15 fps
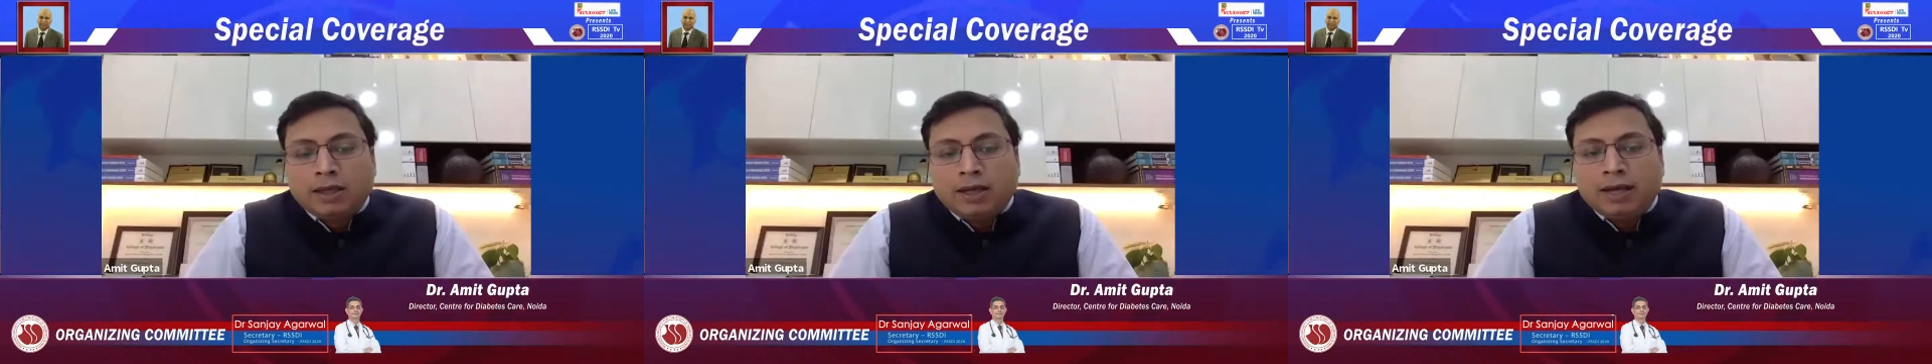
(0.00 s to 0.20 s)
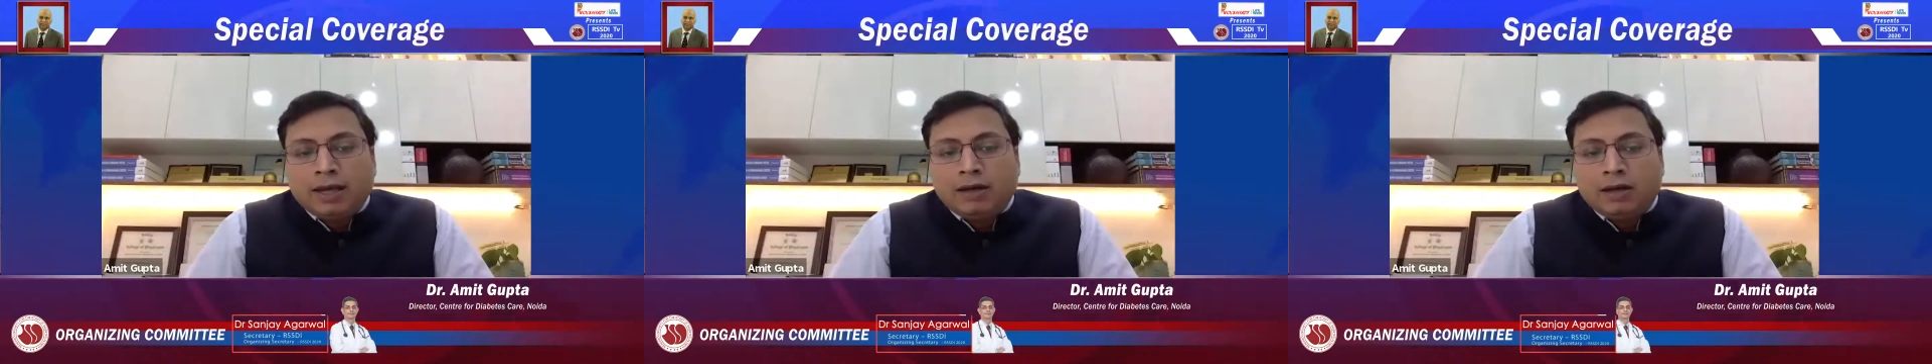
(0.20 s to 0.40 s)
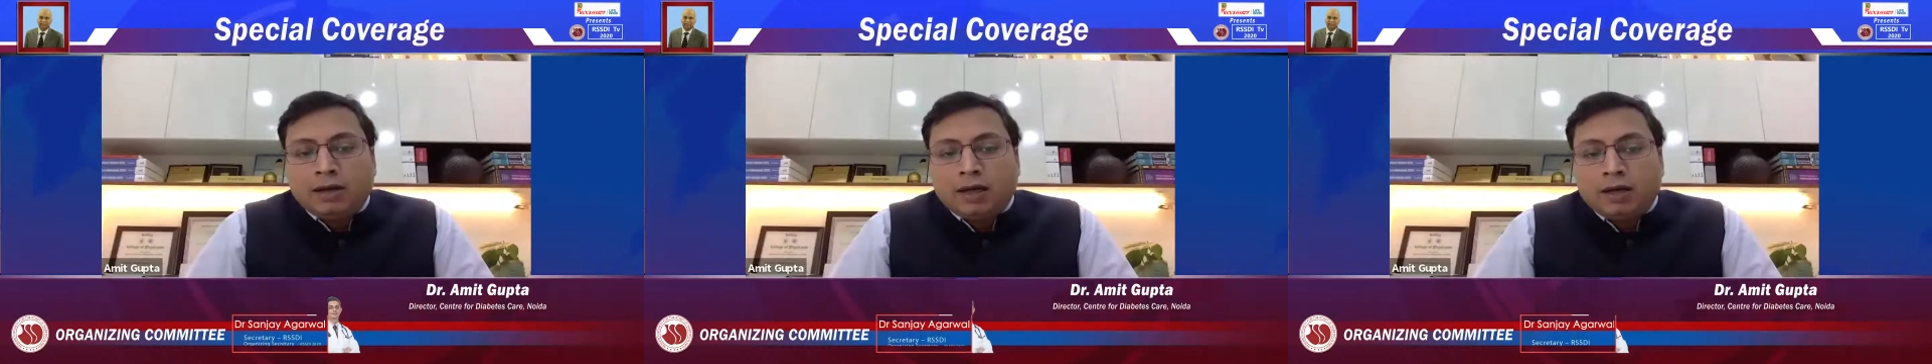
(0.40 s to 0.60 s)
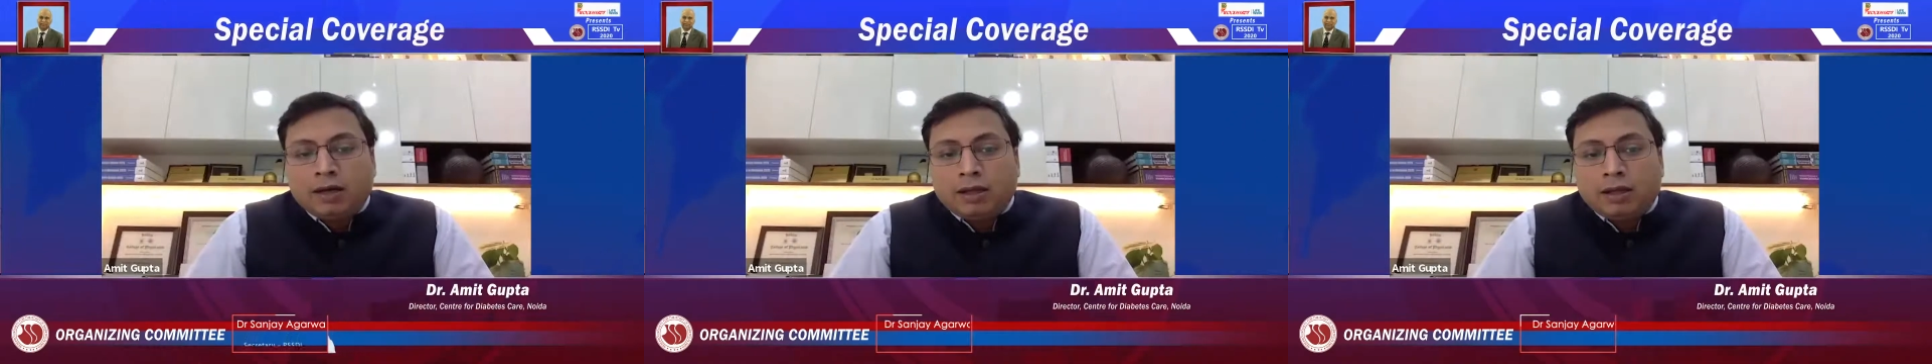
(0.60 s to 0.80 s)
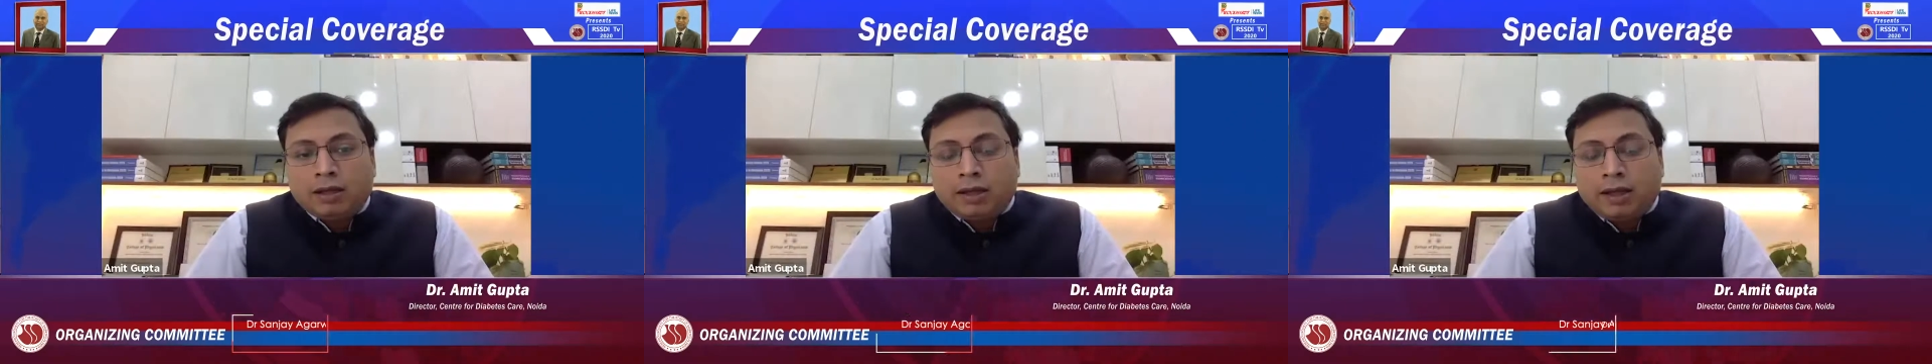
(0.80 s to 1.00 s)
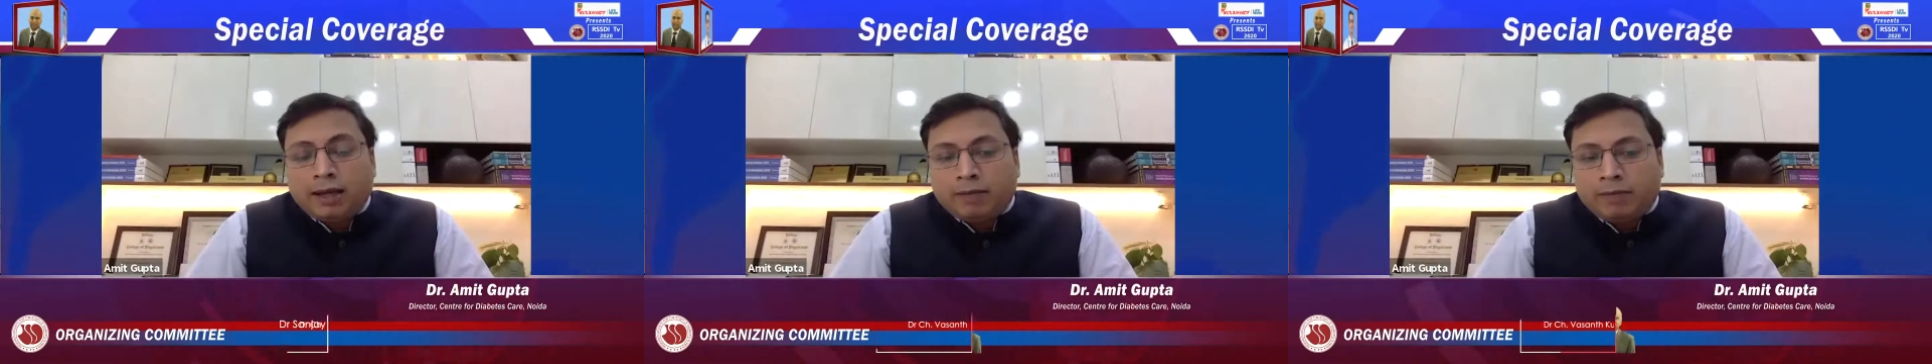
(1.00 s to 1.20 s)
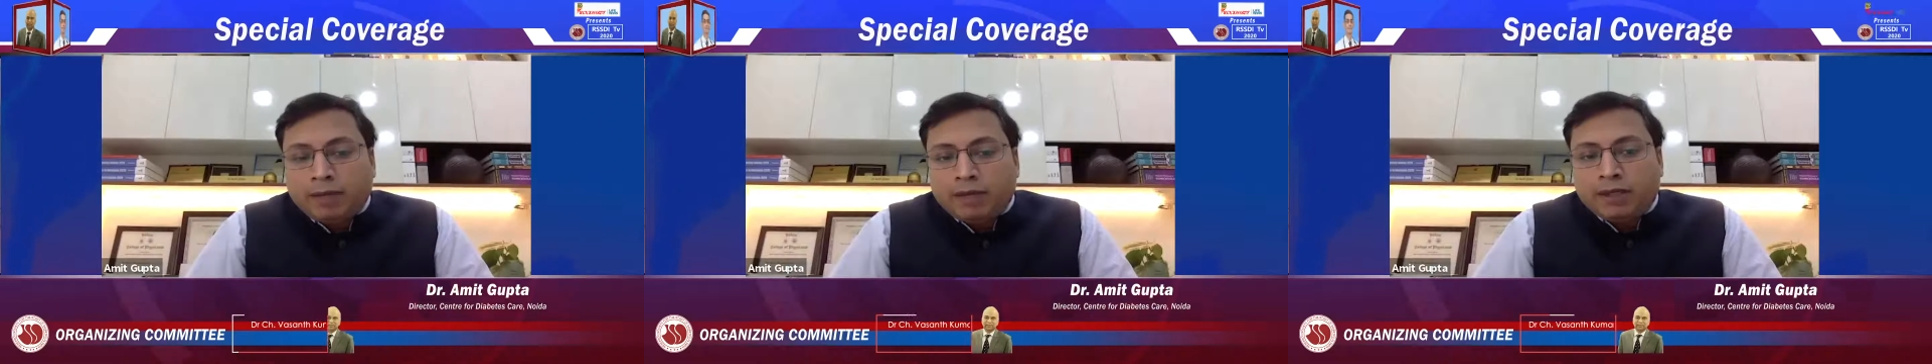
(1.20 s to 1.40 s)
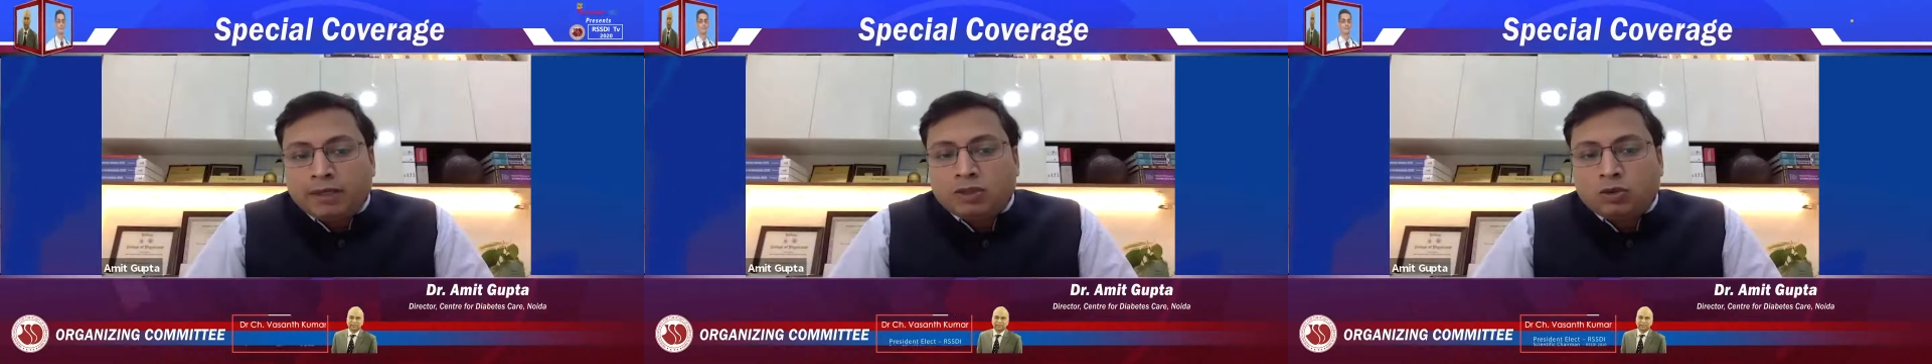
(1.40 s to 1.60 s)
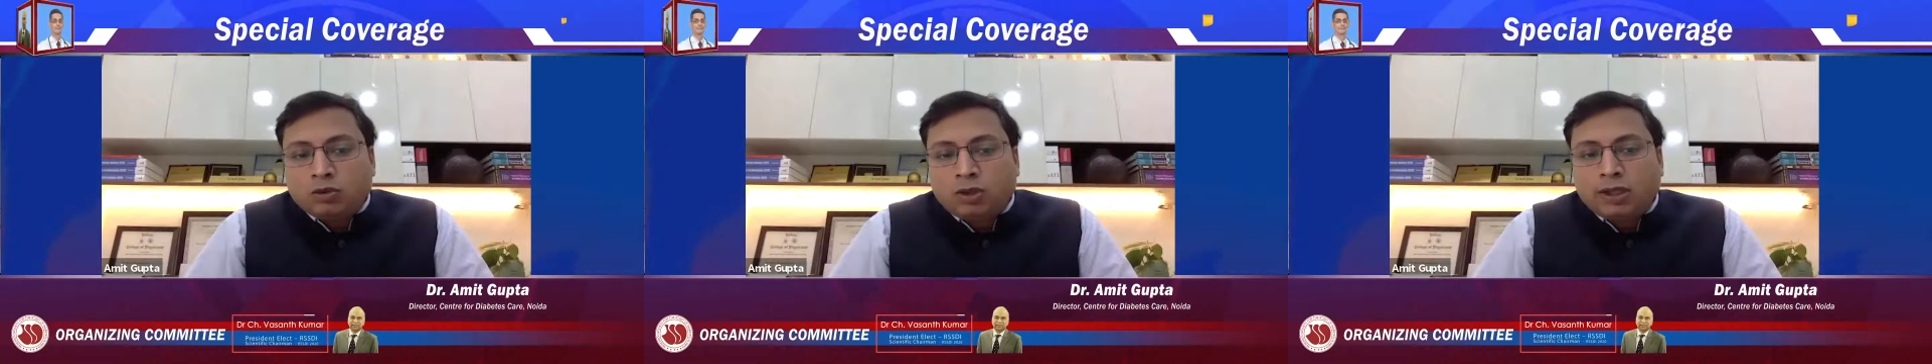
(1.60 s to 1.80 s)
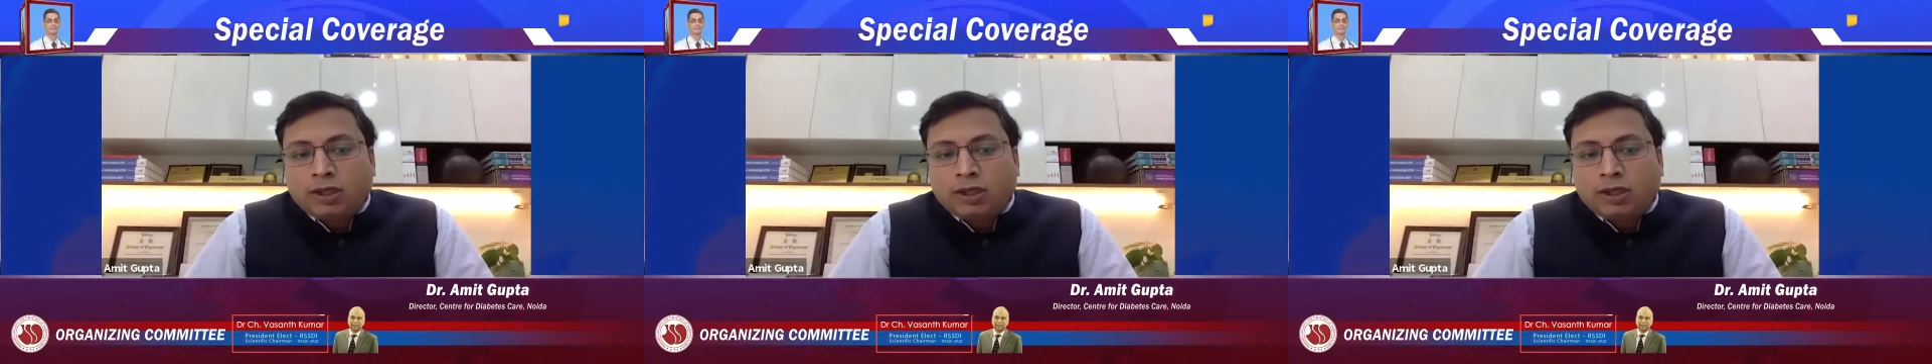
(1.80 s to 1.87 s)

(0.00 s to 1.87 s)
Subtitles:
And by this tool,